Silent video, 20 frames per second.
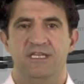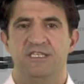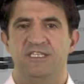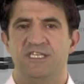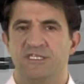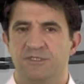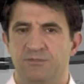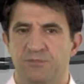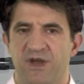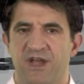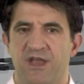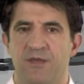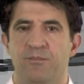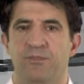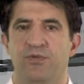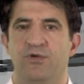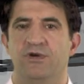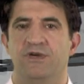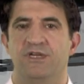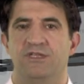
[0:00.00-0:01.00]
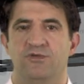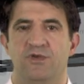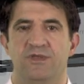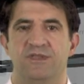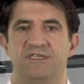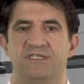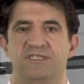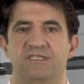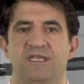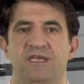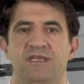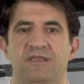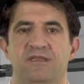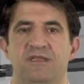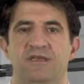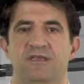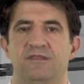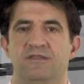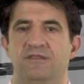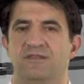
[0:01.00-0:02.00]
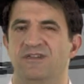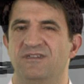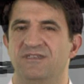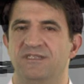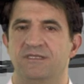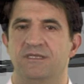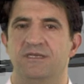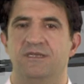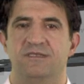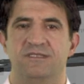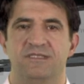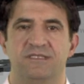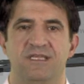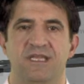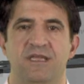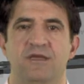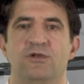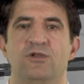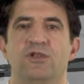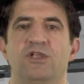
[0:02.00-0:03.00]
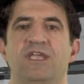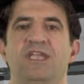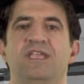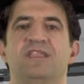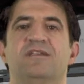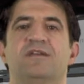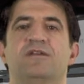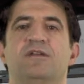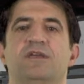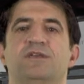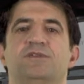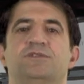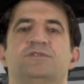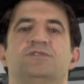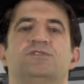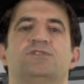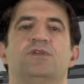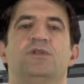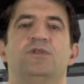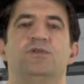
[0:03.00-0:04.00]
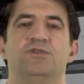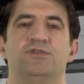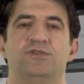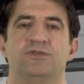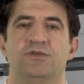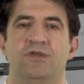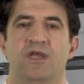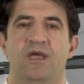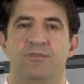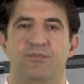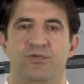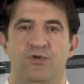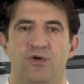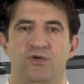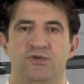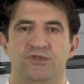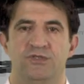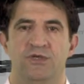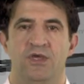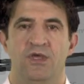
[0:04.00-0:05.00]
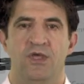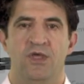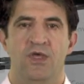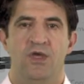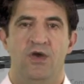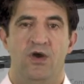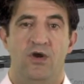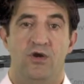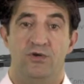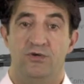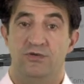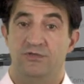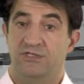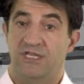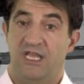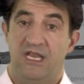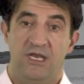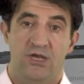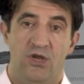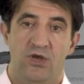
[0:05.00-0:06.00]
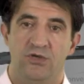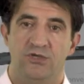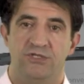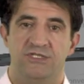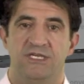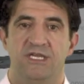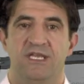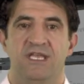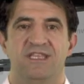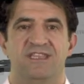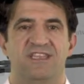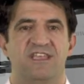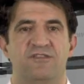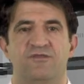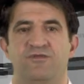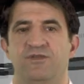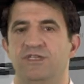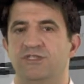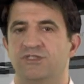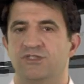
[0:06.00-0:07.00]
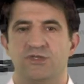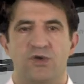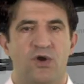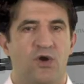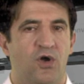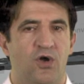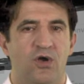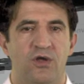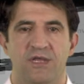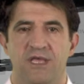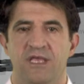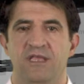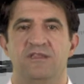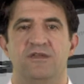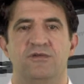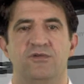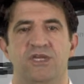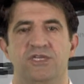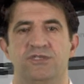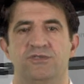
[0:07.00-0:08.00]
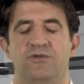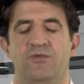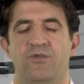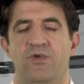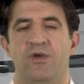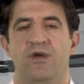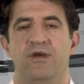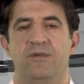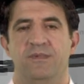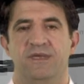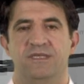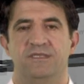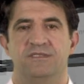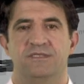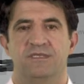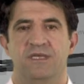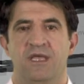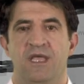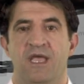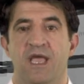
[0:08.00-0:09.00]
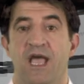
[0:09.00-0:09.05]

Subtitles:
And it is very important to understand that there isn't a single integration solution approach or technology that fits all integration requirements.